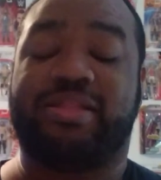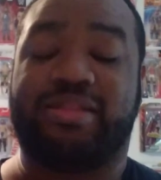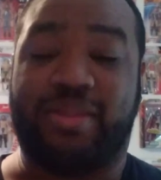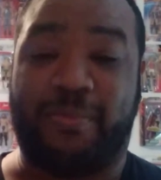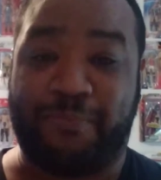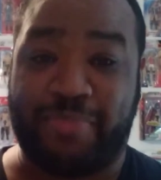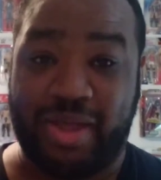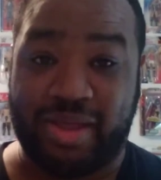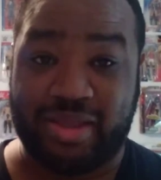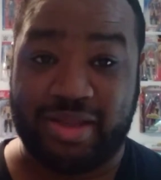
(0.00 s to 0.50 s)
The
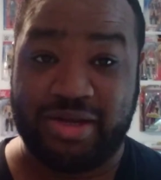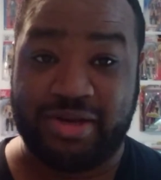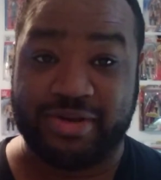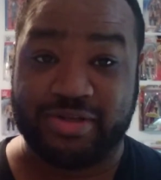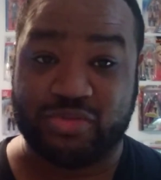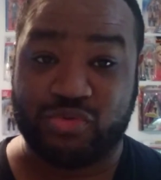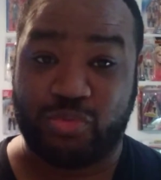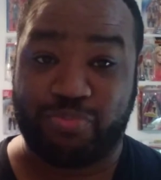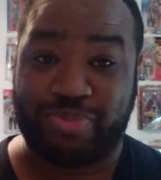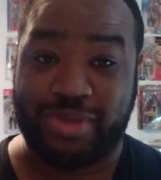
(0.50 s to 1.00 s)

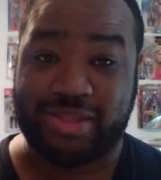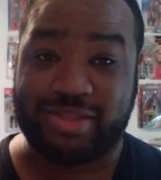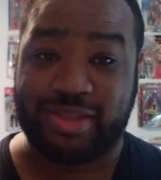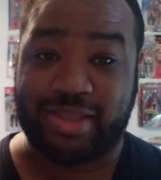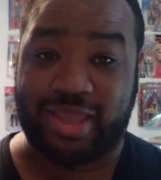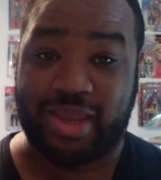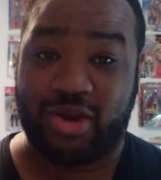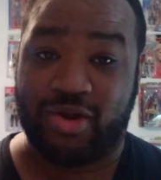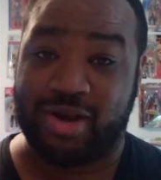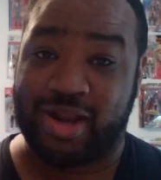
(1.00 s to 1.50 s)
Buccaneers will beat the
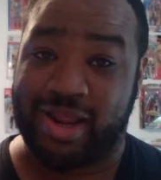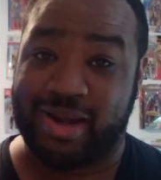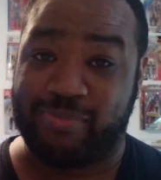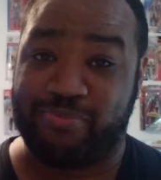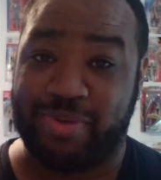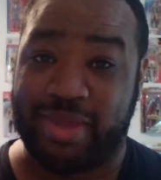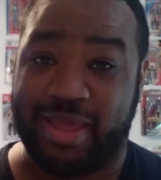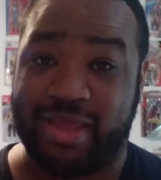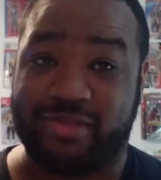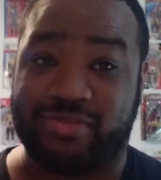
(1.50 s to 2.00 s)
Carolina
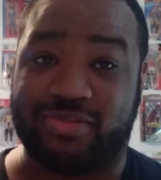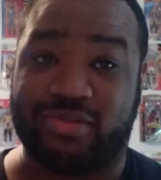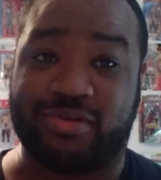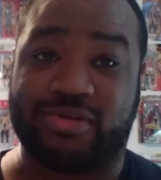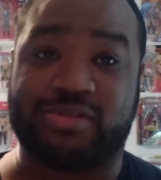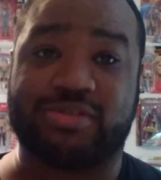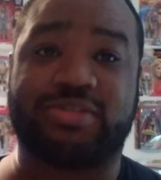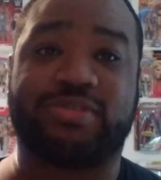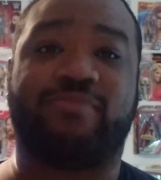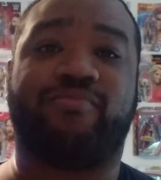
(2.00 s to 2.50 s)

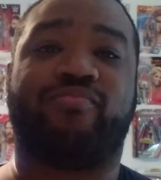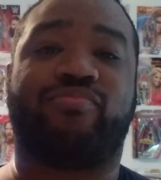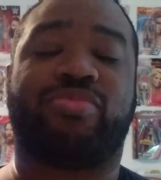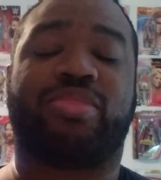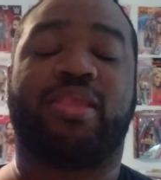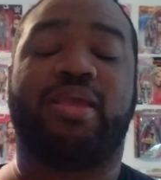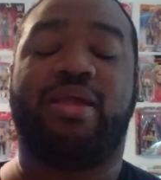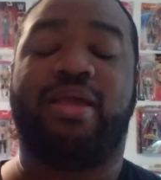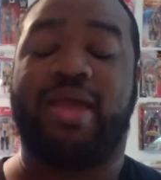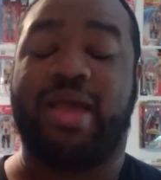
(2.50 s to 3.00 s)
Panthers.
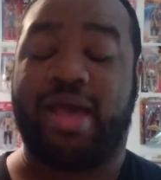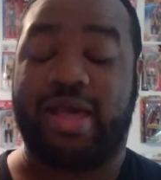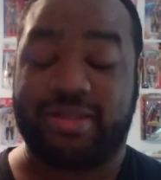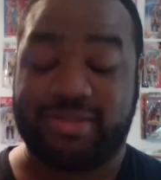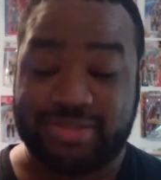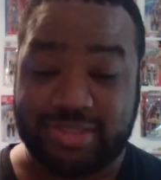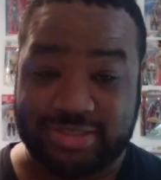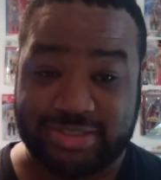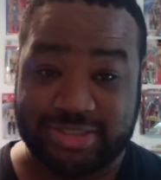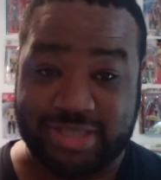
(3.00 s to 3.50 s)

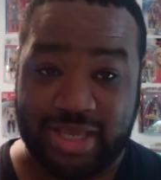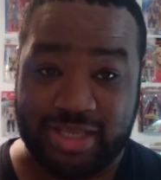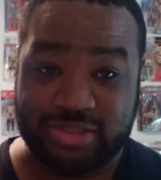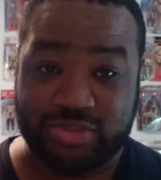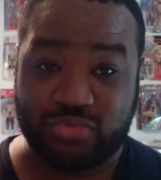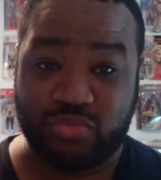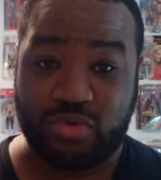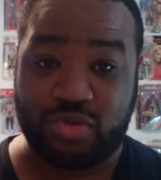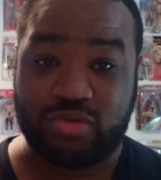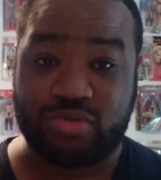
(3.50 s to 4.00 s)
The
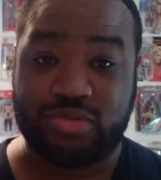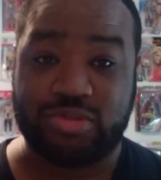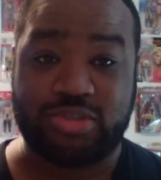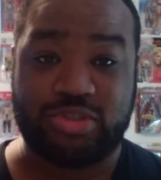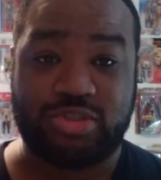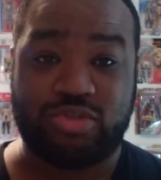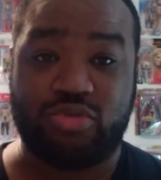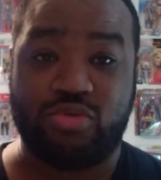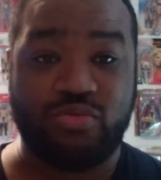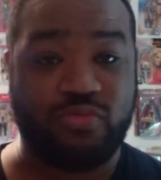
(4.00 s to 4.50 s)
Saints will,
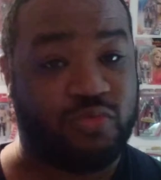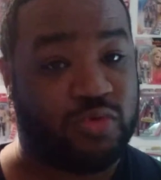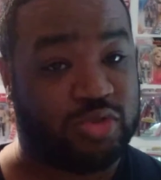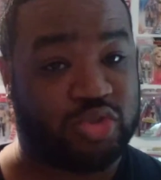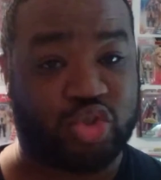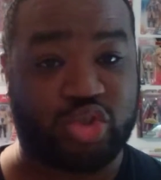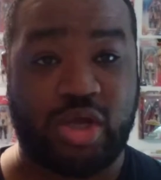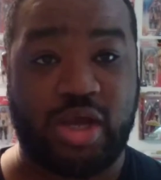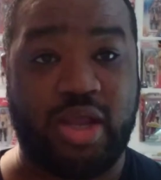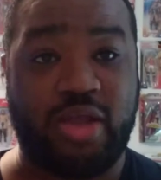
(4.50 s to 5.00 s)
will
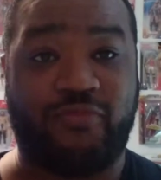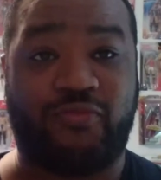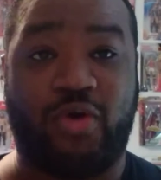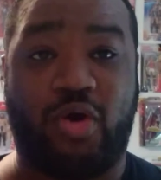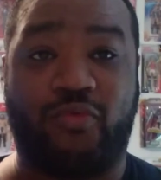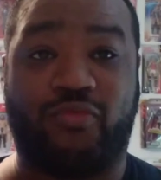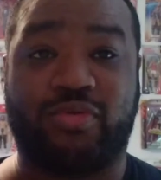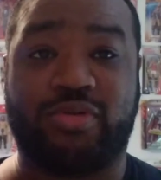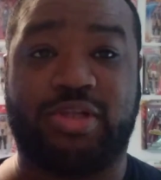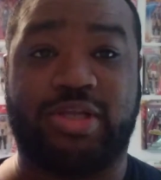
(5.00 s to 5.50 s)
triumph
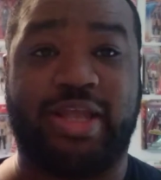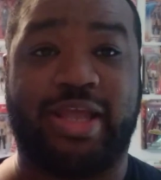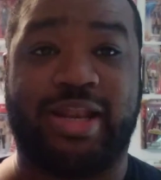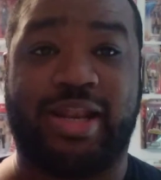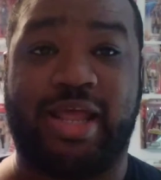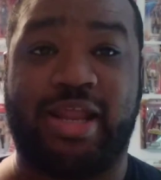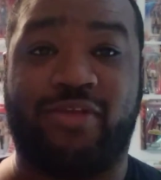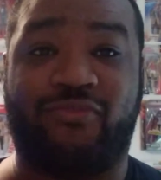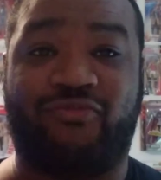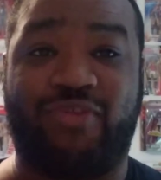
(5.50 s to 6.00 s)
over the
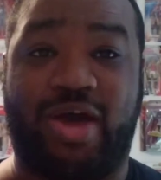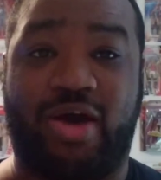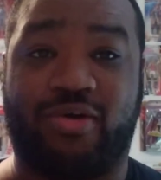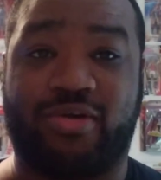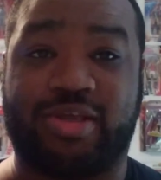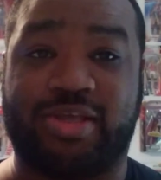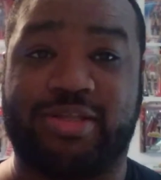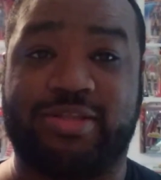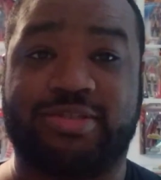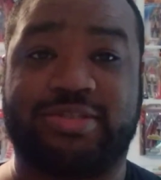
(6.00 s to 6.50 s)
Atlanta
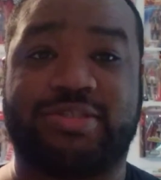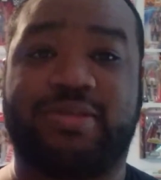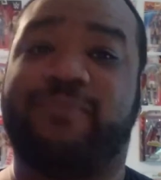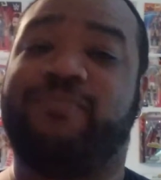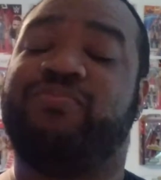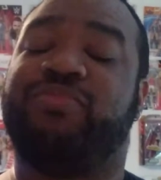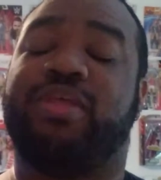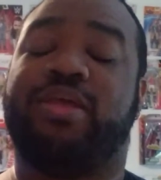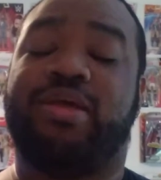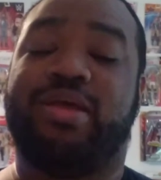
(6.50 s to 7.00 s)
Falcons.
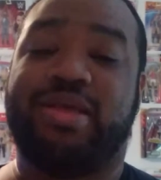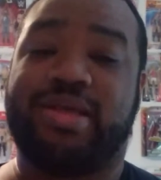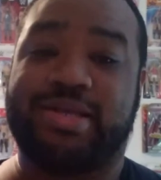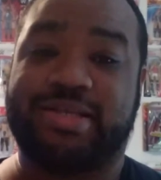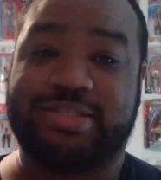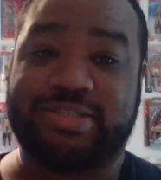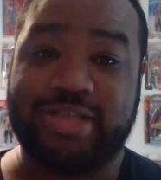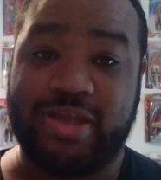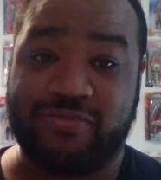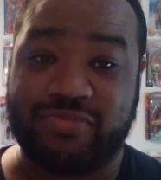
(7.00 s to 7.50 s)

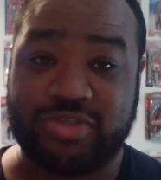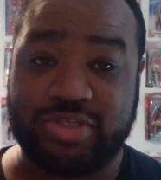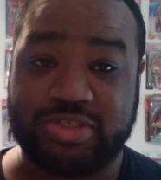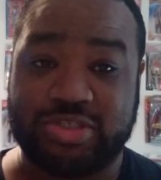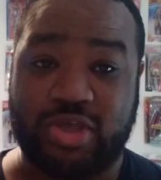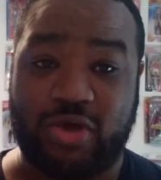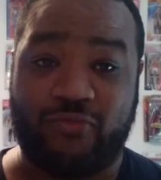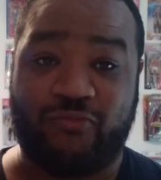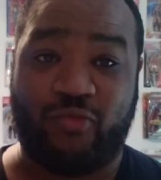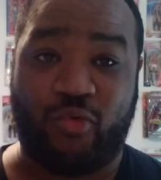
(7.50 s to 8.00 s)
San
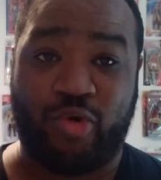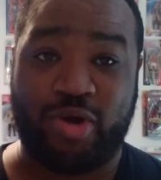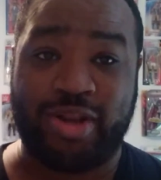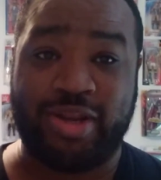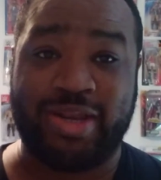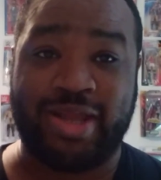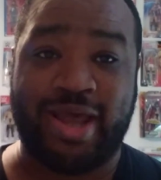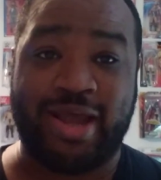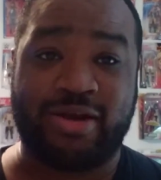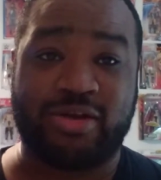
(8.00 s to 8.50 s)
Francisco
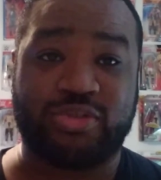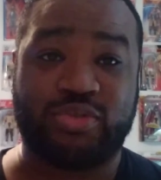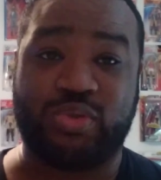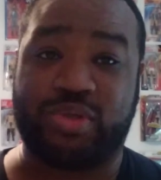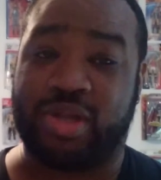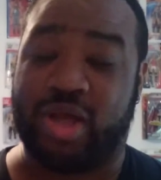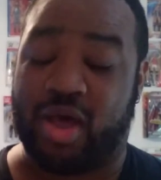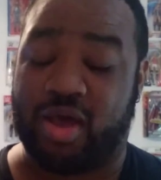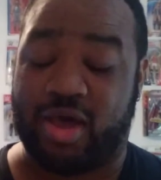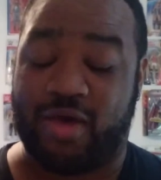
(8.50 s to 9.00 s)
49ers will
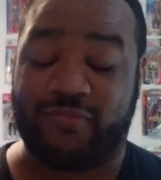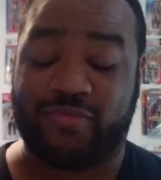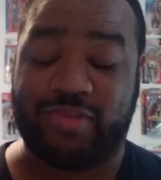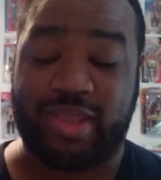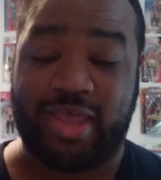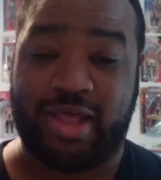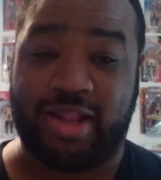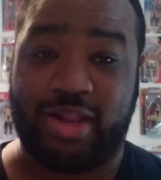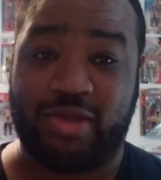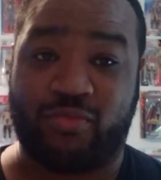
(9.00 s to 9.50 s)
knock off
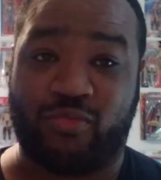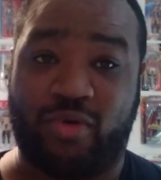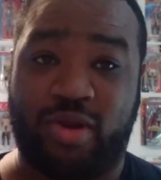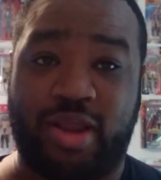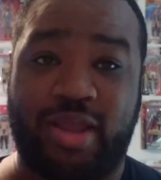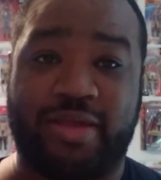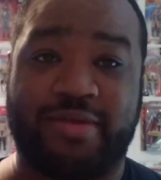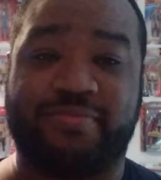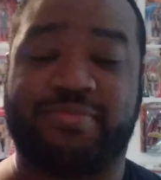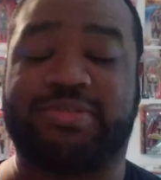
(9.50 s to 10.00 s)
the LA
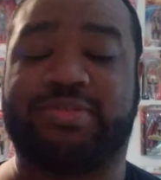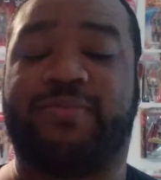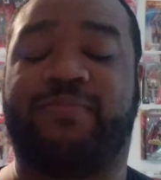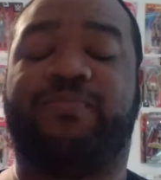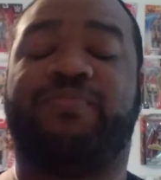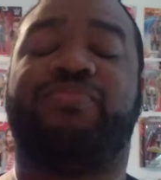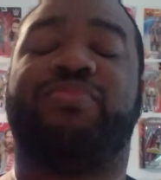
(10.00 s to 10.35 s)
Rams.